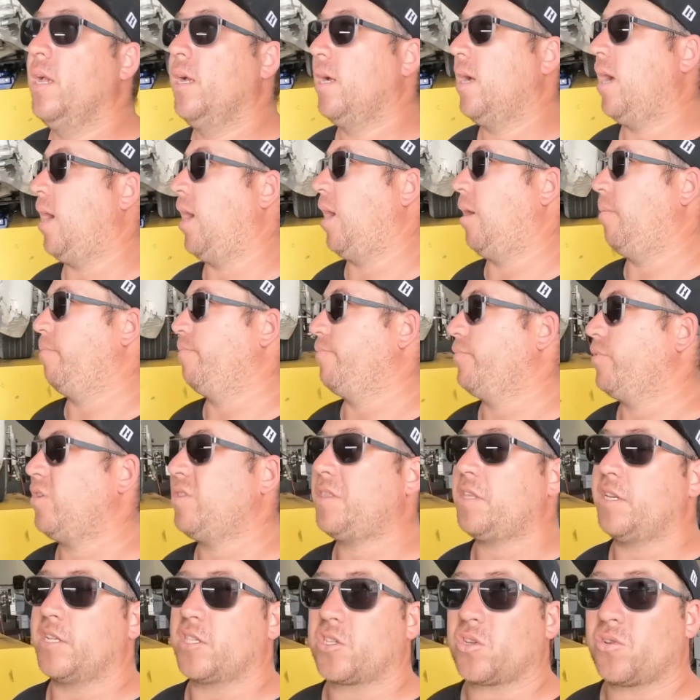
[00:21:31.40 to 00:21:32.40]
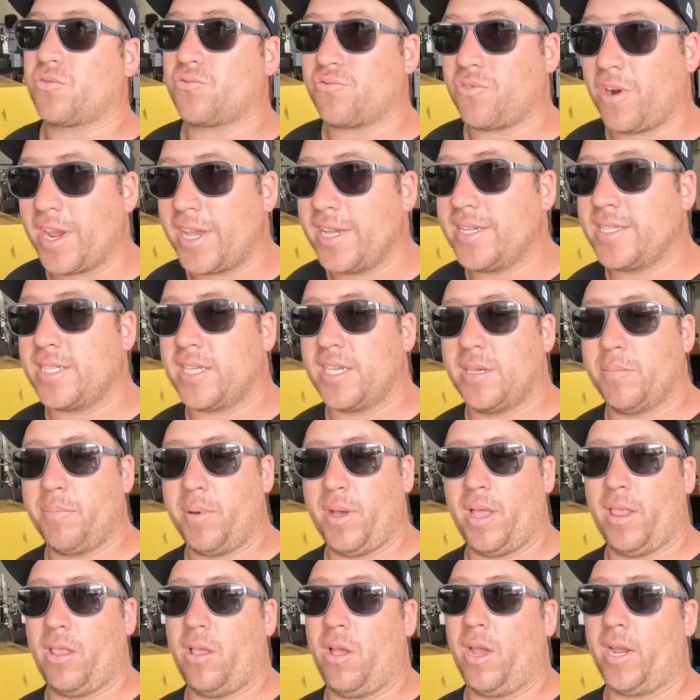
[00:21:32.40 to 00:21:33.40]
Not that it's crazy,
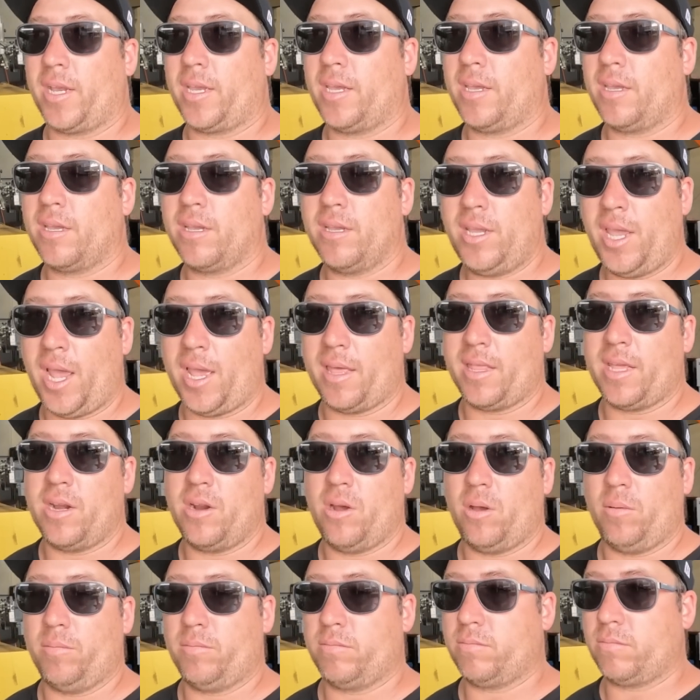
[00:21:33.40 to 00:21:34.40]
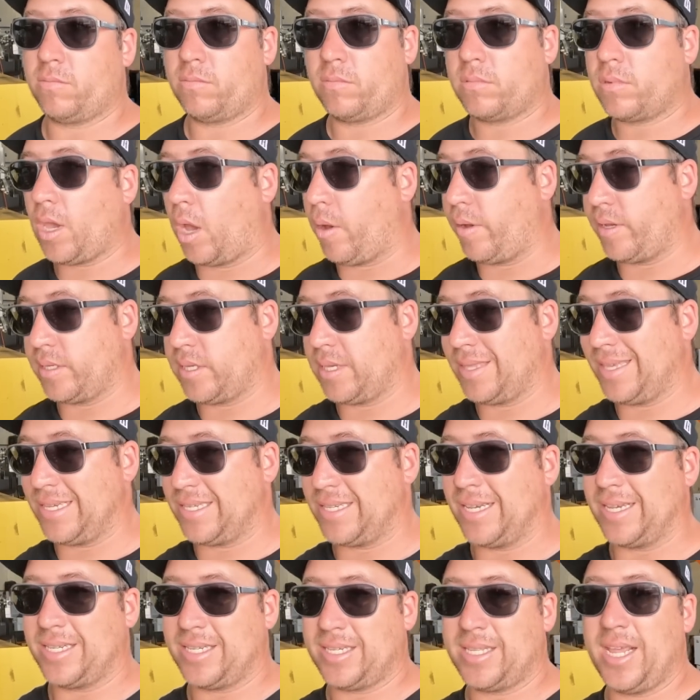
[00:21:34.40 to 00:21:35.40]
but like, yeah, they're not going to this
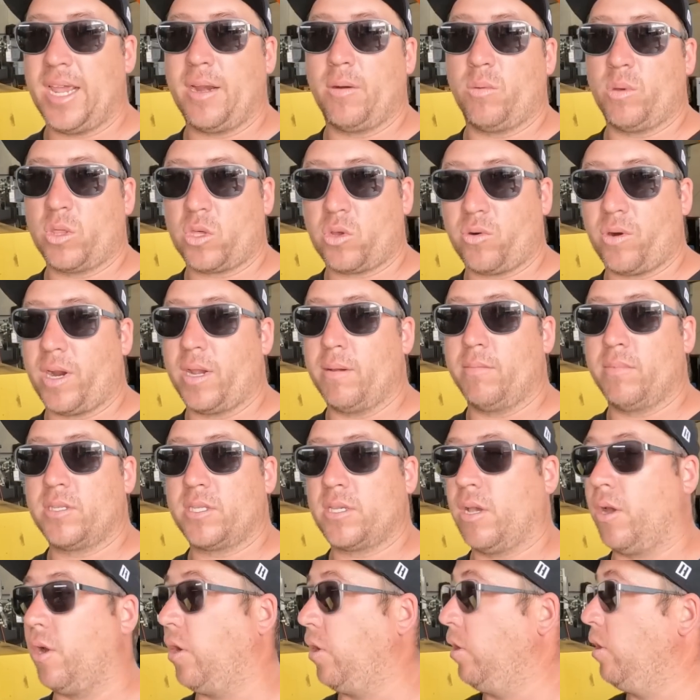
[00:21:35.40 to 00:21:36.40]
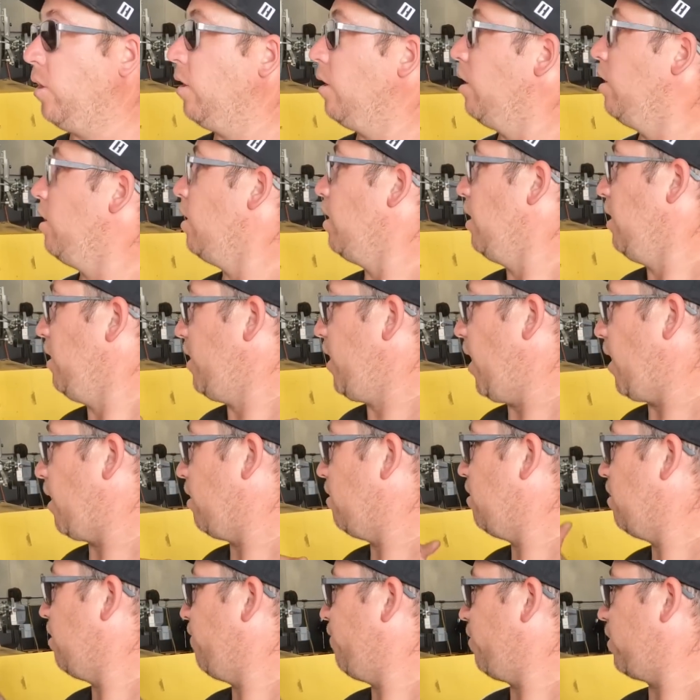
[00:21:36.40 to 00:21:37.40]
extent with grip. So yeah,
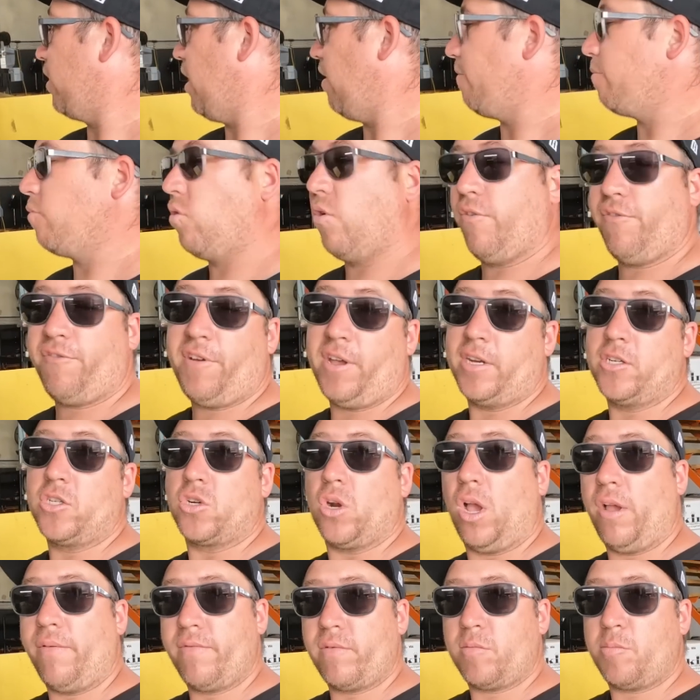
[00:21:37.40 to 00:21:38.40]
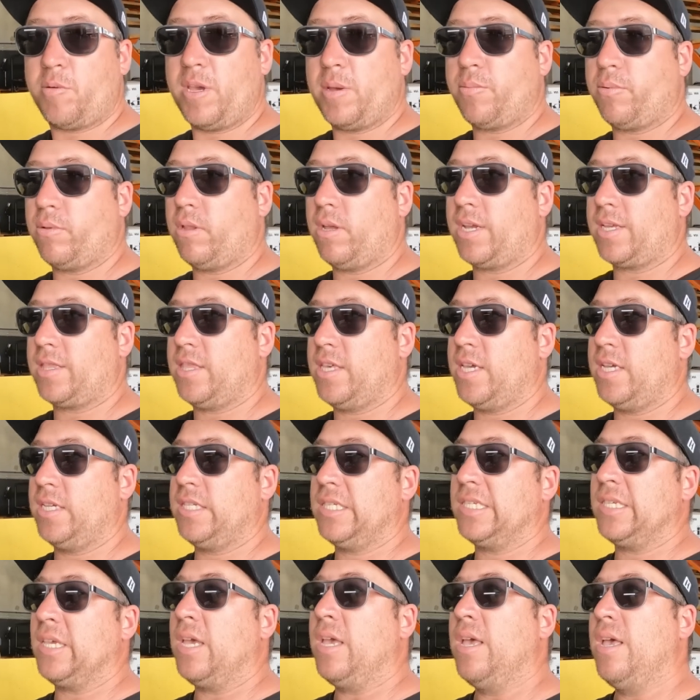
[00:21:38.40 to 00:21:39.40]
I'm gonna have more fun driving with people like
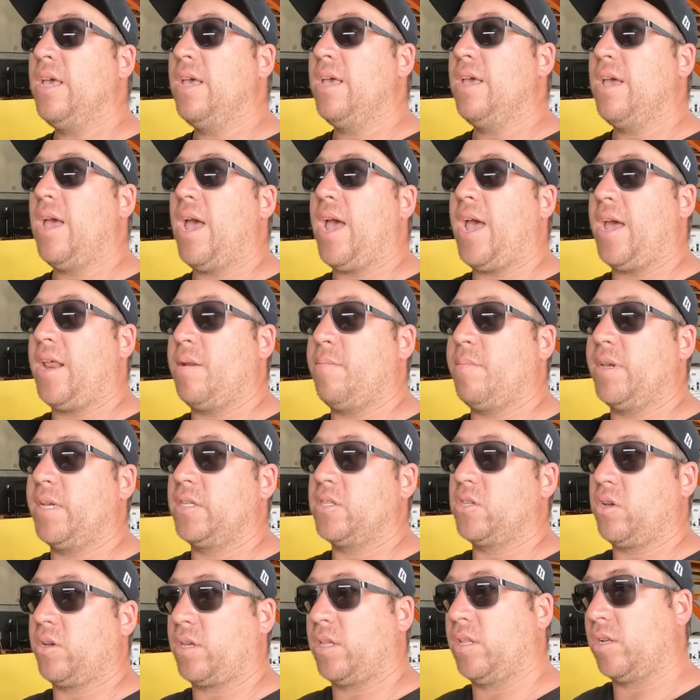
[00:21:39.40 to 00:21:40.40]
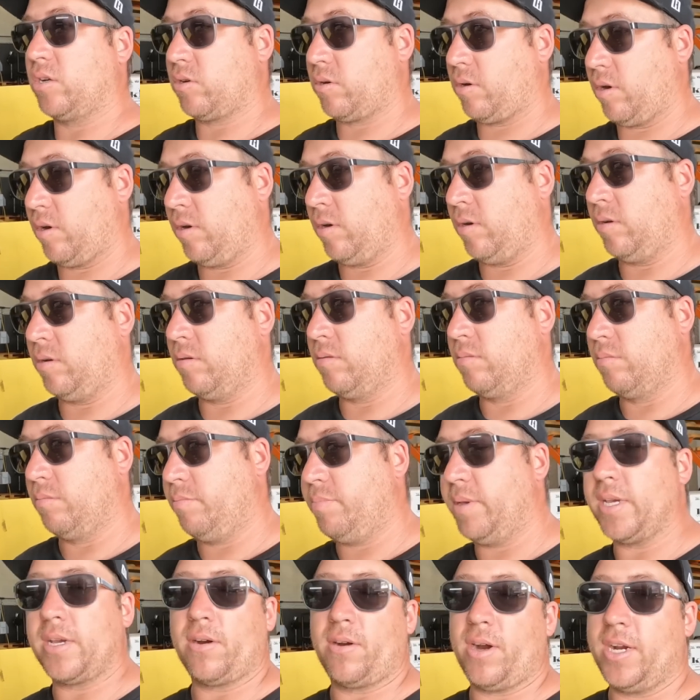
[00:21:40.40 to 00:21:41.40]
this, and it means I can throw
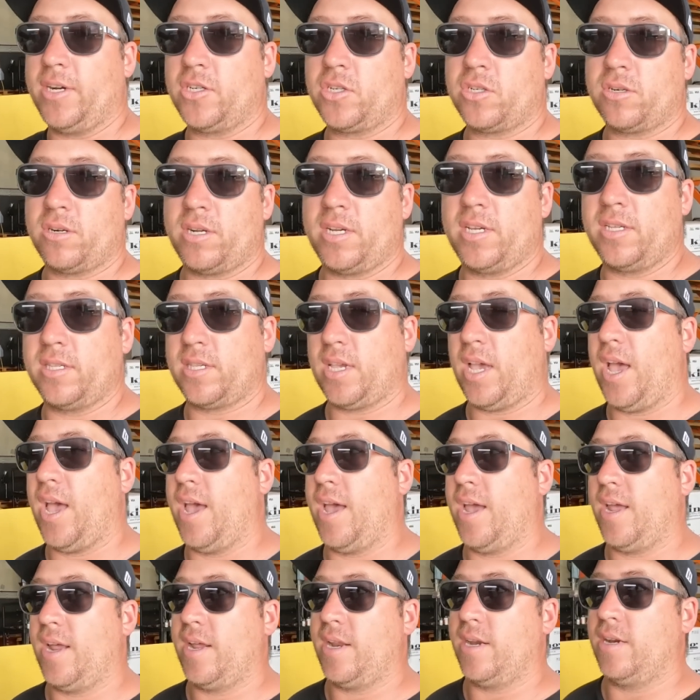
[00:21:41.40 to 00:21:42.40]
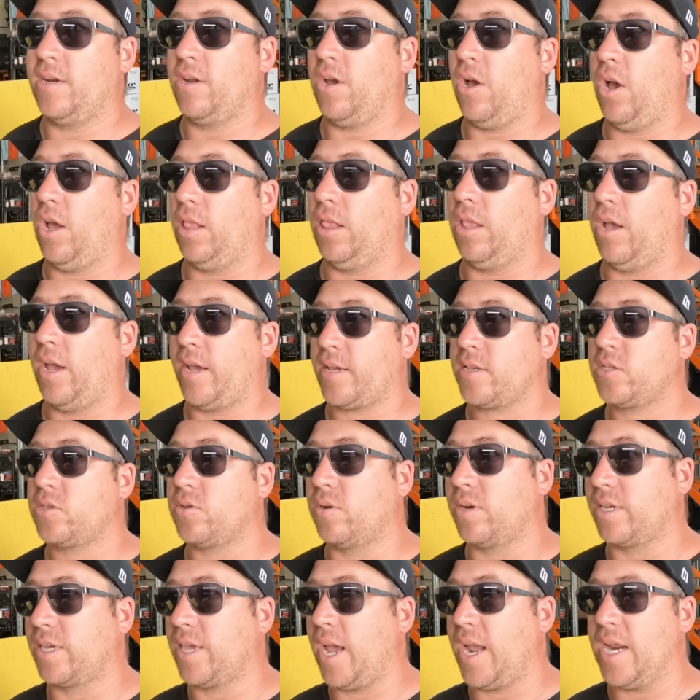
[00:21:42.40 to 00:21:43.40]
bigger entries, and I like sort
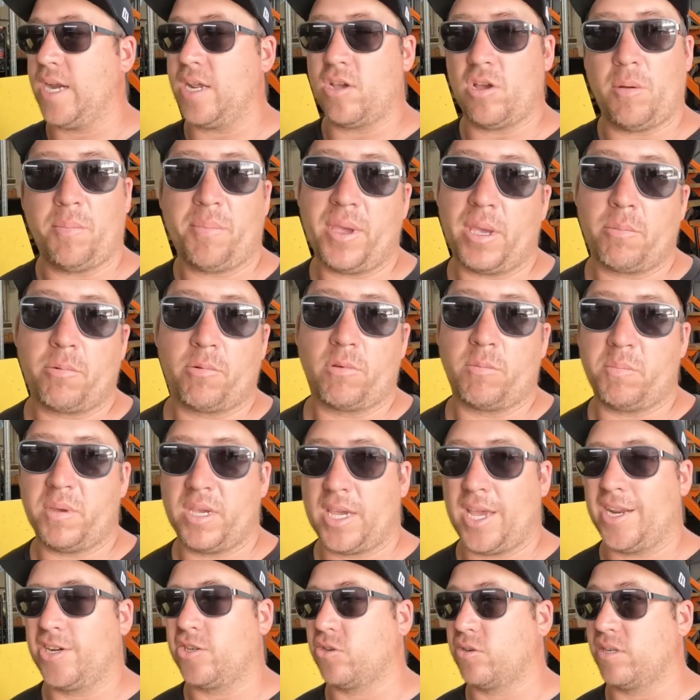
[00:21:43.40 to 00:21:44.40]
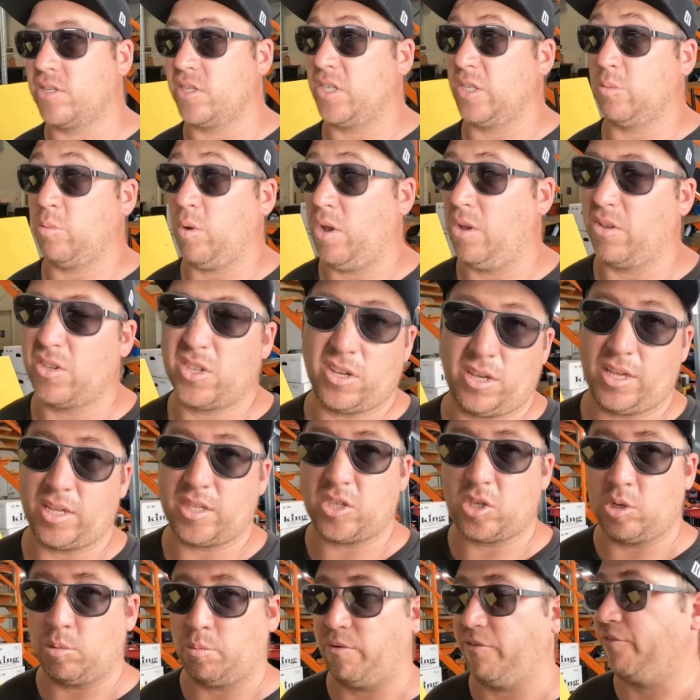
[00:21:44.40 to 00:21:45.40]
of gaining on people with big entries as well. So that's
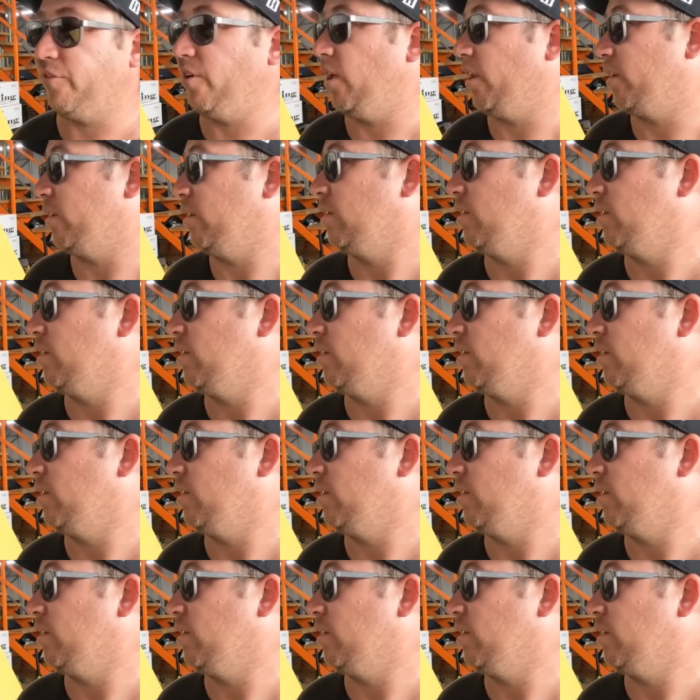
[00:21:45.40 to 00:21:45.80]
super fun.